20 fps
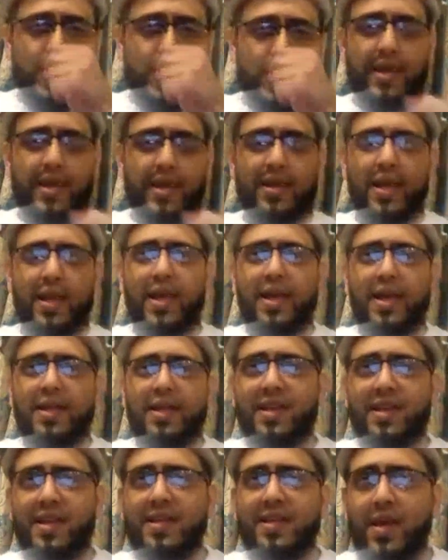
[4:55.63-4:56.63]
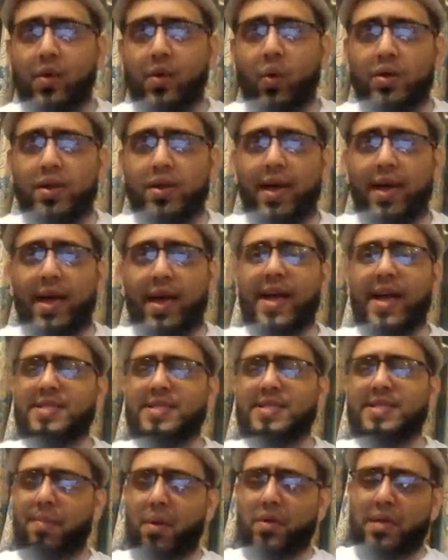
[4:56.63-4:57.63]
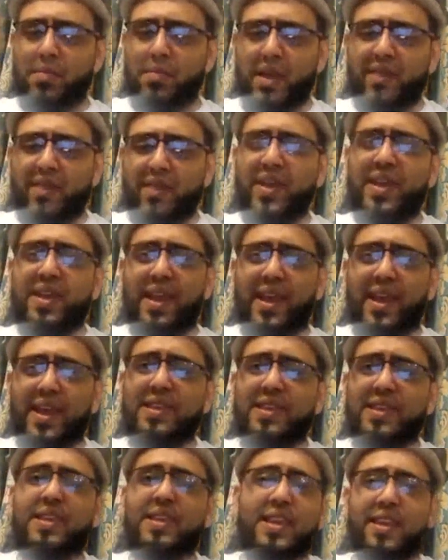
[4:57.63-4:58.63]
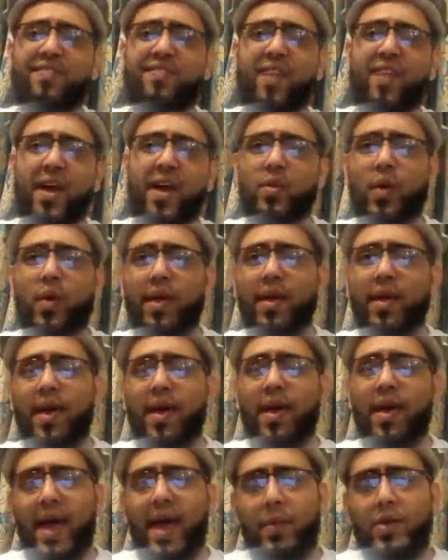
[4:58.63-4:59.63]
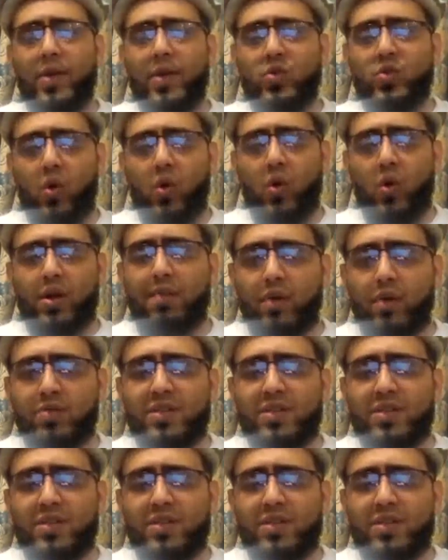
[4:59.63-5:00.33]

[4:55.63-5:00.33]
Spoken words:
It's not about having access to clean drinking water. It's about them living in an indignified way.